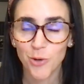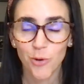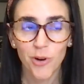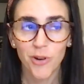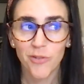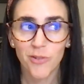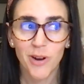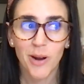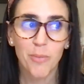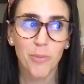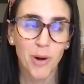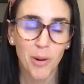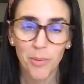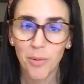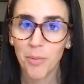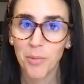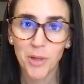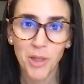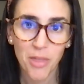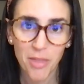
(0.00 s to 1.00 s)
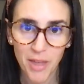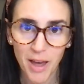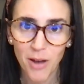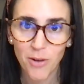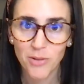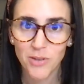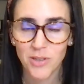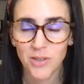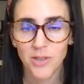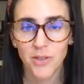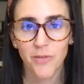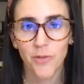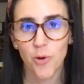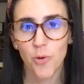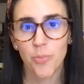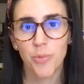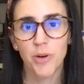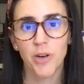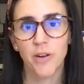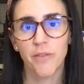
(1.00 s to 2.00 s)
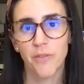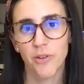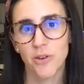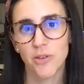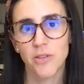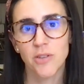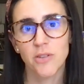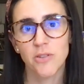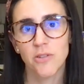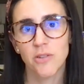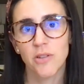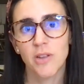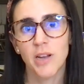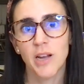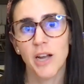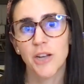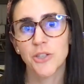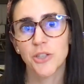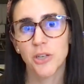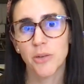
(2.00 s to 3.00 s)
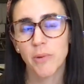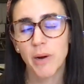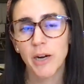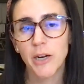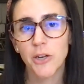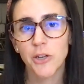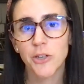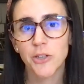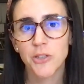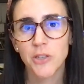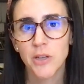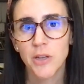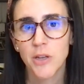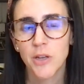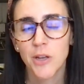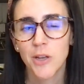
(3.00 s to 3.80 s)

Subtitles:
or if not probably thousands, of opening verses to the Akashic Records.